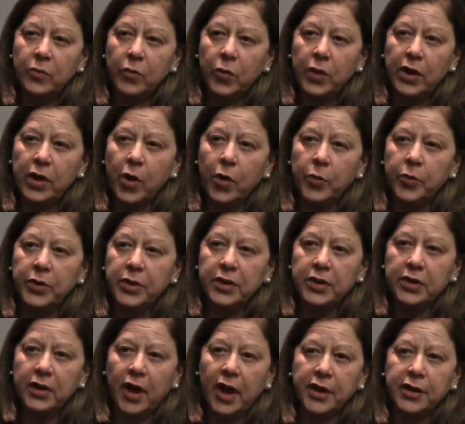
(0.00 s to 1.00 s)
we
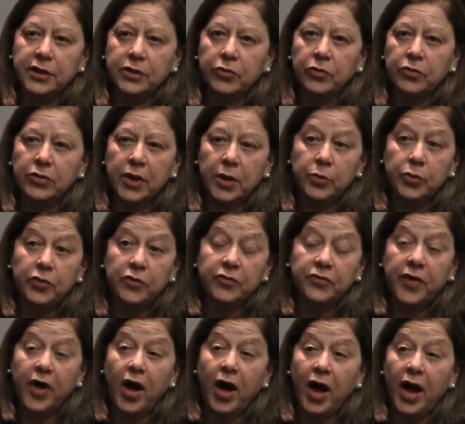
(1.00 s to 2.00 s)
opened high school number
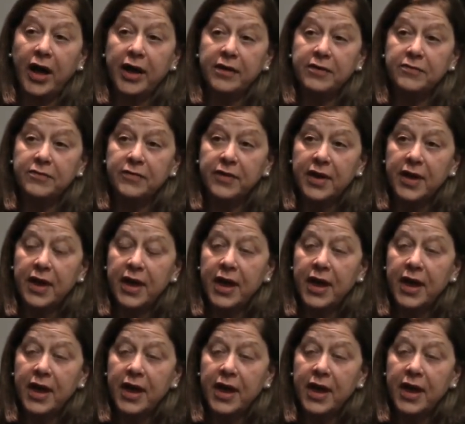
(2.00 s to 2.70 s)
5,